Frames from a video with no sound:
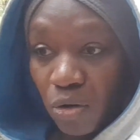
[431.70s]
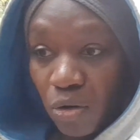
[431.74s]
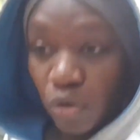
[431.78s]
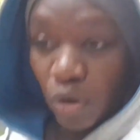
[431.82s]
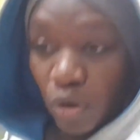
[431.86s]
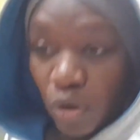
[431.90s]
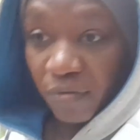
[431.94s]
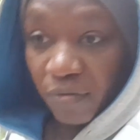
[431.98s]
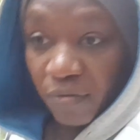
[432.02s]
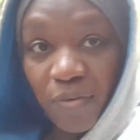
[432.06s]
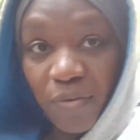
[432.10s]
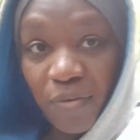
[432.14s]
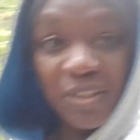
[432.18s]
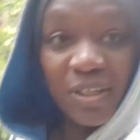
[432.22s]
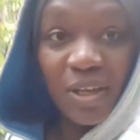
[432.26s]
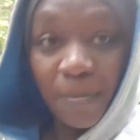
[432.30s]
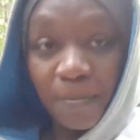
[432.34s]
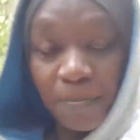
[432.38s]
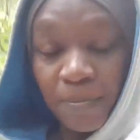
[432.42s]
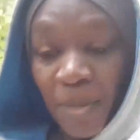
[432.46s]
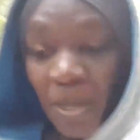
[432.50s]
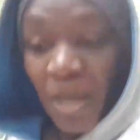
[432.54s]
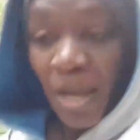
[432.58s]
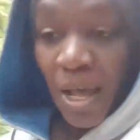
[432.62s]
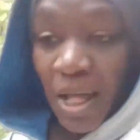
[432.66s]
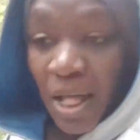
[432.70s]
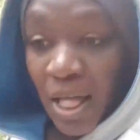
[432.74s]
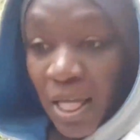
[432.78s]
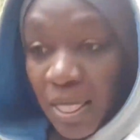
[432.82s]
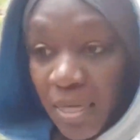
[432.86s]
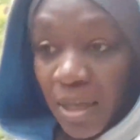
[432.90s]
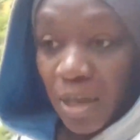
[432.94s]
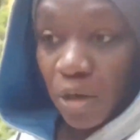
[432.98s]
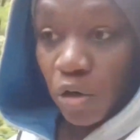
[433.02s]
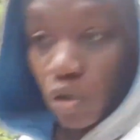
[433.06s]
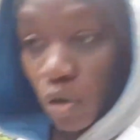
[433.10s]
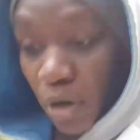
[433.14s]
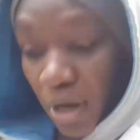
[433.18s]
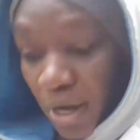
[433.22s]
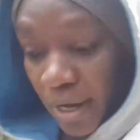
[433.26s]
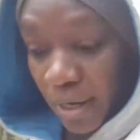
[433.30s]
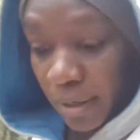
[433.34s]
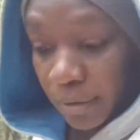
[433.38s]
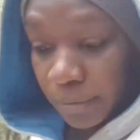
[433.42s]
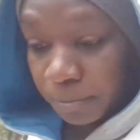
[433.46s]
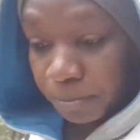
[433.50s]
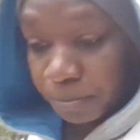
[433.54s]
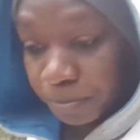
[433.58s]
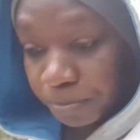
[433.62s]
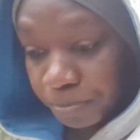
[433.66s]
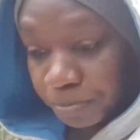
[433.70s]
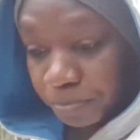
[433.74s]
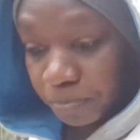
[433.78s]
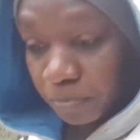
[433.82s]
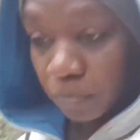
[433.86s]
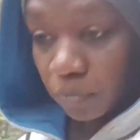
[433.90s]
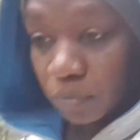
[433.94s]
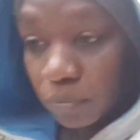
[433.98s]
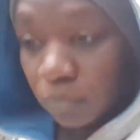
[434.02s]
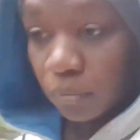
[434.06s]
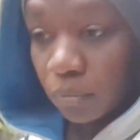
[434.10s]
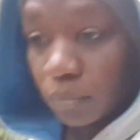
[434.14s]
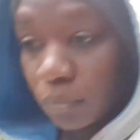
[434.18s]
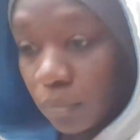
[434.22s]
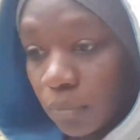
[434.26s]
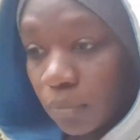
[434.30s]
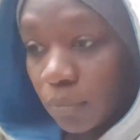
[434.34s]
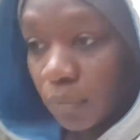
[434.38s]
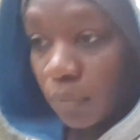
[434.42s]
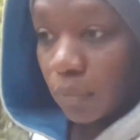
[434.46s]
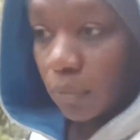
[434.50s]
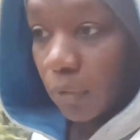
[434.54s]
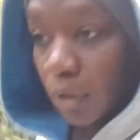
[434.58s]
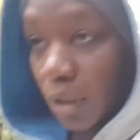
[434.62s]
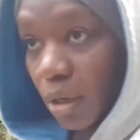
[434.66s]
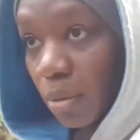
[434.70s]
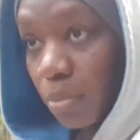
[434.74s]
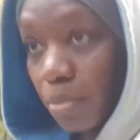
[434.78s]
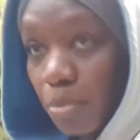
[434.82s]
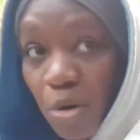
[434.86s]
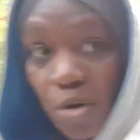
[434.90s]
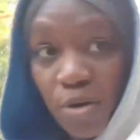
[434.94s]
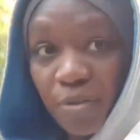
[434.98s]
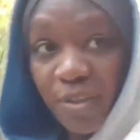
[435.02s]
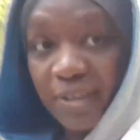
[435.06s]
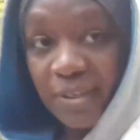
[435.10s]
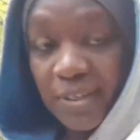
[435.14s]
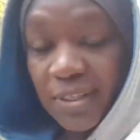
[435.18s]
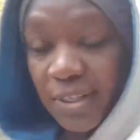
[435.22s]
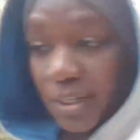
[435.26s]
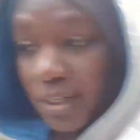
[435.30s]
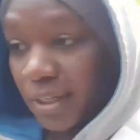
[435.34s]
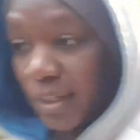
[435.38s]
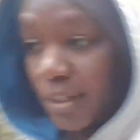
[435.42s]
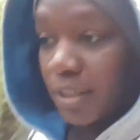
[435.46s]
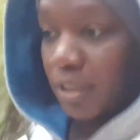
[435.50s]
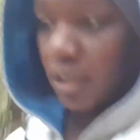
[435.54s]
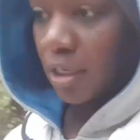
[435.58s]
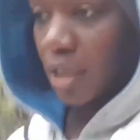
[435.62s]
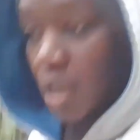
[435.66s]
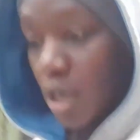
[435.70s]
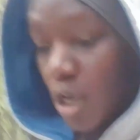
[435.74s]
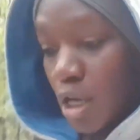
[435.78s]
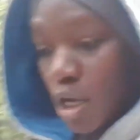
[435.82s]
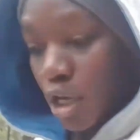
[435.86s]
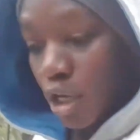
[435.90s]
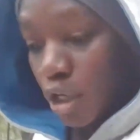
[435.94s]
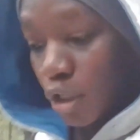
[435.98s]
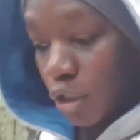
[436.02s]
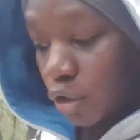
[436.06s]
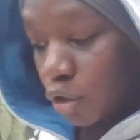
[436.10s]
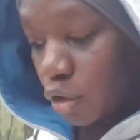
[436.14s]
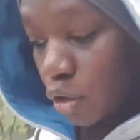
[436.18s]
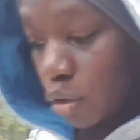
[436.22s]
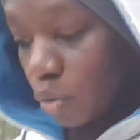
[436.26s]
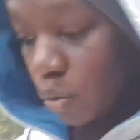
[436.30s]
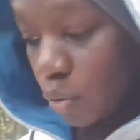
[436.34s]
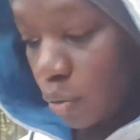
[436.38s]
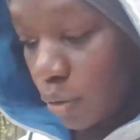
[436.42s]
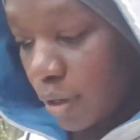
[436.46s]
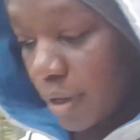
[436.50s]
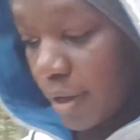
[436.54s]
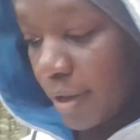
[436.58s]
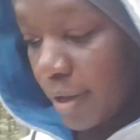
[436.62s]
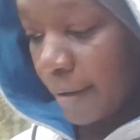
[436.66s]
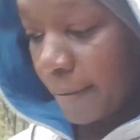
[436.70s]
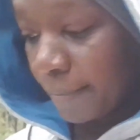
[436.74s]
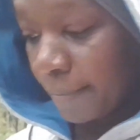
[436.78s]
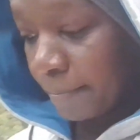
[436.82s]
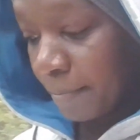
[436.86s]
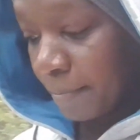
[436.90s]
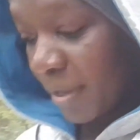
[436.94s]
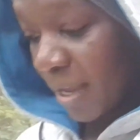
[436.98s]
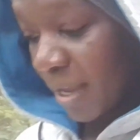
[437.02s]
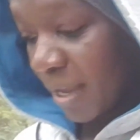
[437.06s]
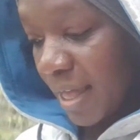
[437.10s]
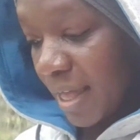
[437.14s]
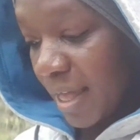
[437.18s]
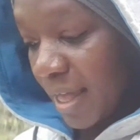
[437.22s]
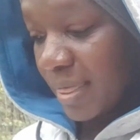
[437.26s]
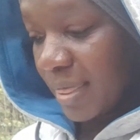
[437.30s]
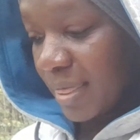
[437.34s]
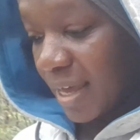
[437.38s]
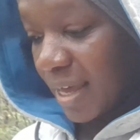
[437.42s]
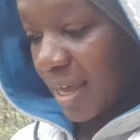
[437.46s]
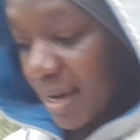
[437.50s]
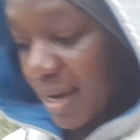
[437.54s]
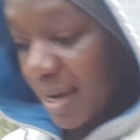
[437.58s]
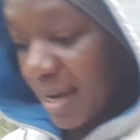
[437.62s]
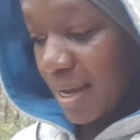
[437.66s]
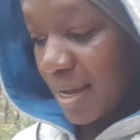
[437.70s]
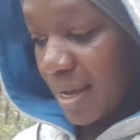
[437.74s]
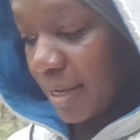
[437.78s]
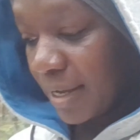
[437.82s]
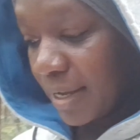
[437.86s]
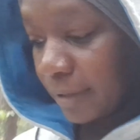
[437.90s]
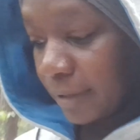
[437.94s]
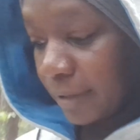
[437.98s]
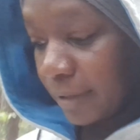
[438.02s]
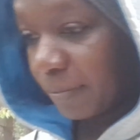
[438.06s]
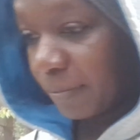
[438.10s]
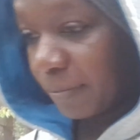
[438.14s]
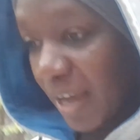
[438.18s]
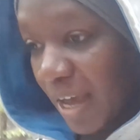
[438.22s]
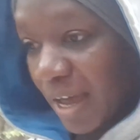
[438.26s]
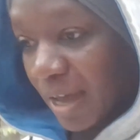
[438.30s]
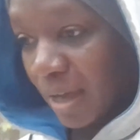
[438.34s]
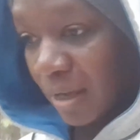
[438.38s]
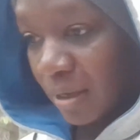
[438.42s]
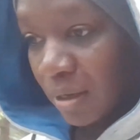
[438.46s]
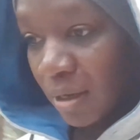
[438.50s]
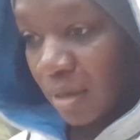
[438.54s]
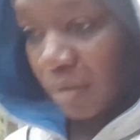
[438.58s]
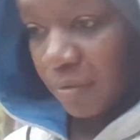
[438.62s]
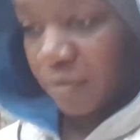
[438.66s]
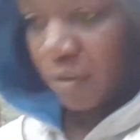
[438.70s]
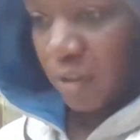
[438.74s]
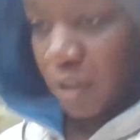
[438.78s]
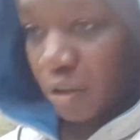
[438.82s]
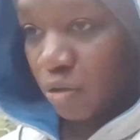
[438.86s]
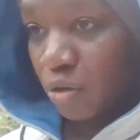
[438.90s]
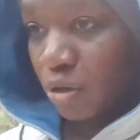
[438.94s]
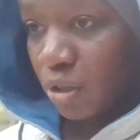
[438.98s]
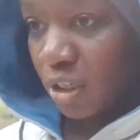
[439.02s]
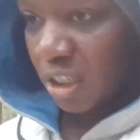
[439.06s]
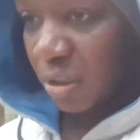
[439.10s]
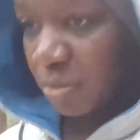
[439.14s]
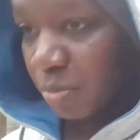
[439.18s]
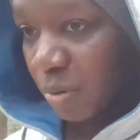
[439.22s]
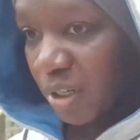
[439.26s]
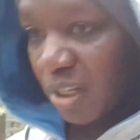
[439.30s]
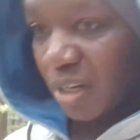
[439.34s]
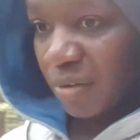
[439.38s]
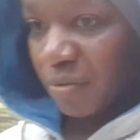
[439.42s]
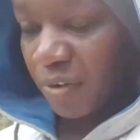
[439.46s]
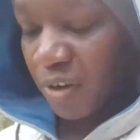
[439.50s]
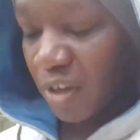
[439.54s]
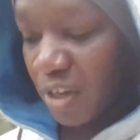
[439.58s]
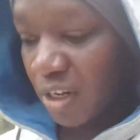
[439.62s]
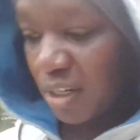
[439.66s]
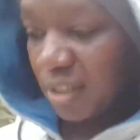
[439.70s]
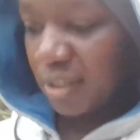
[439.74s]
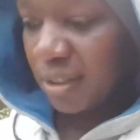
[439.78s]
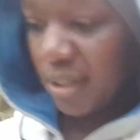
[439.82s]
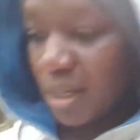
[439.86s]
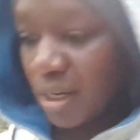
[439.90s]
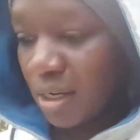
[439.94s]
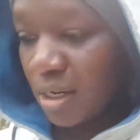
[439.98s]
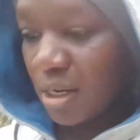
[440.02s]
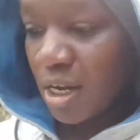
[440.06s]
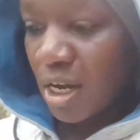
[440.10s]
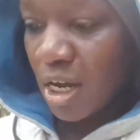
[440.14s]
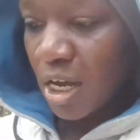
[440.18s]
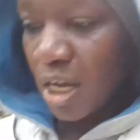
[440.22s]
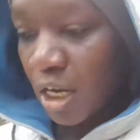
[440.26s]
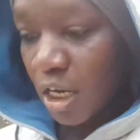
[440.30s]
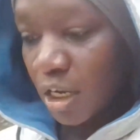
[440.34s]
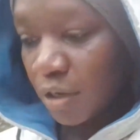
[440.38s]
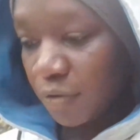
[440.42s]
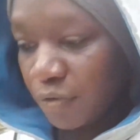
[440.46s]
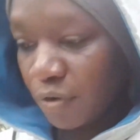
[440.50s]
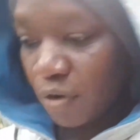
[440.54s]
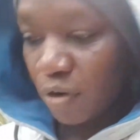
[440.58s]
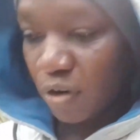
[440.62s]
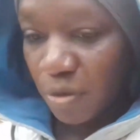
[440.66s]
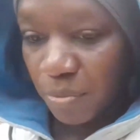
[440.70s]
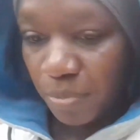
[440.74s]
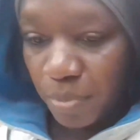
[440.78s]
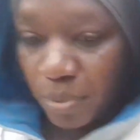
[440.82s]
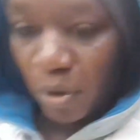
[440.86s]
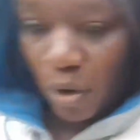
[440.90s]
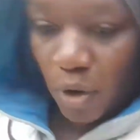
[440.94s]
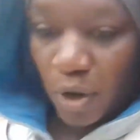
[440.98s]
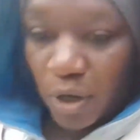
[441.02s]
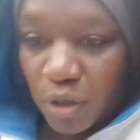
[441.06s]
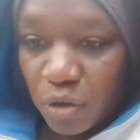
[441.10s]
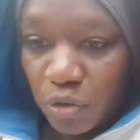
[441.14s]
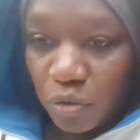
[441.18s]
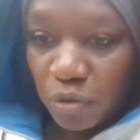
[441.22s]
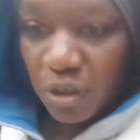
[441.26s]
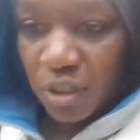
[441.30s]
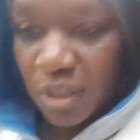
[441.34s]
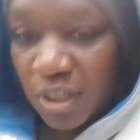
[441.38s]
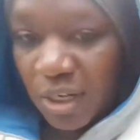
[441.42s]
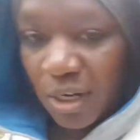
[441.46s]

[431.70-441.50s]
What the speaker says: have a visa, then you can book the ticket. So, and then yeah, this point I've already said, if you're employed, you need